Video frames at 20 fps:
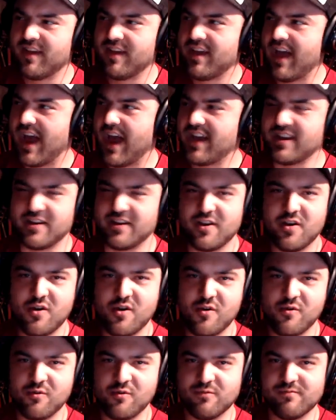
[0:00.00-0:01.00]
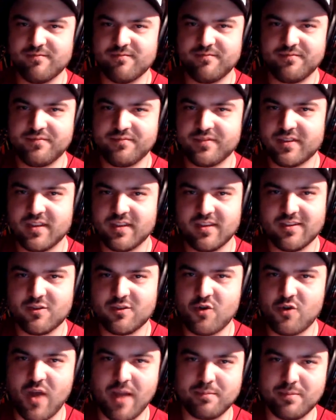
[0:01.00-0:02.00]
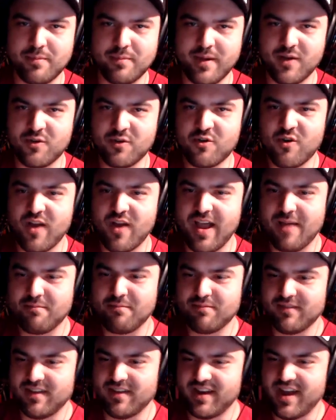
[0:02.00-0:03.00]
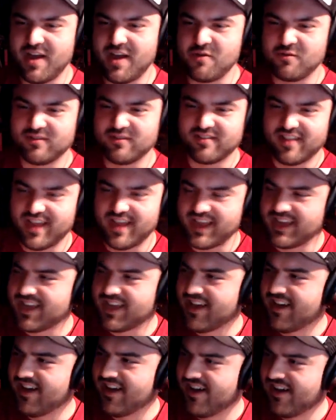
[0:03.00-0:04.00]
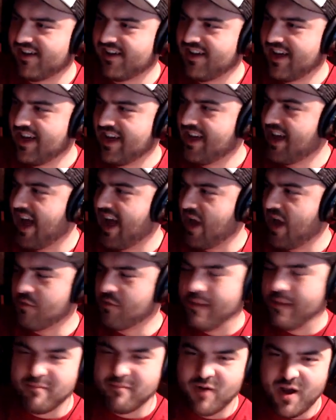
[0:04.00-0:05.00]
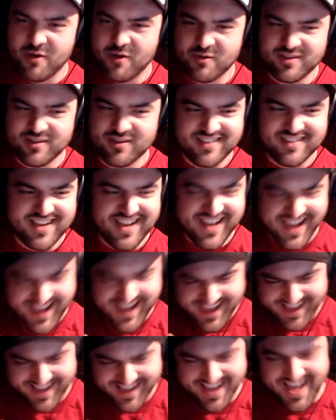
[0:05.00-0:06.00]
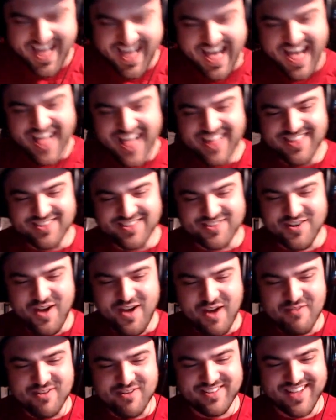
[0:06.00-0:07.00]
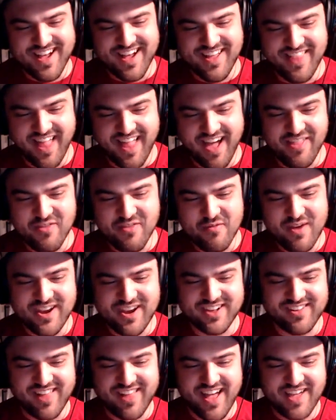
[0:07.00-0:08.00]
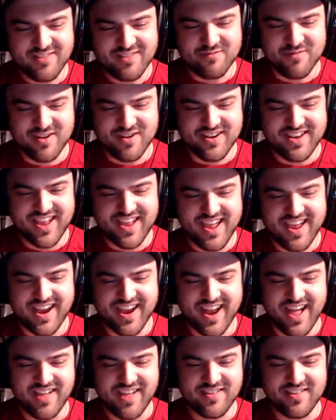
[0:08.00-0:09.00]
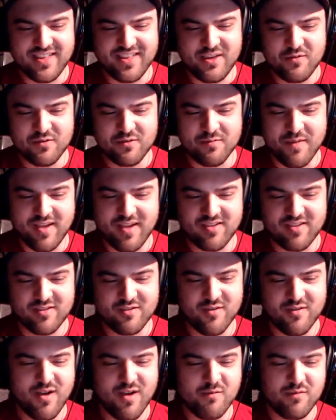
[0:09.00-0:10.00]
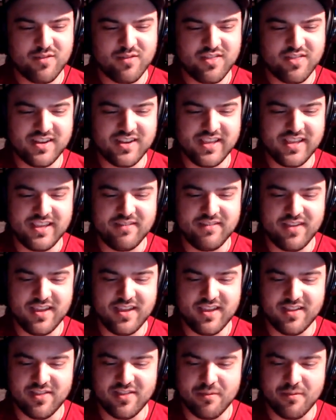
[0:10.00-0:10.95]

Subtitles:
I didn't know crap about crap. And I was like, I remember I was so I was on the way to class one day, and he was messing around with the TV and the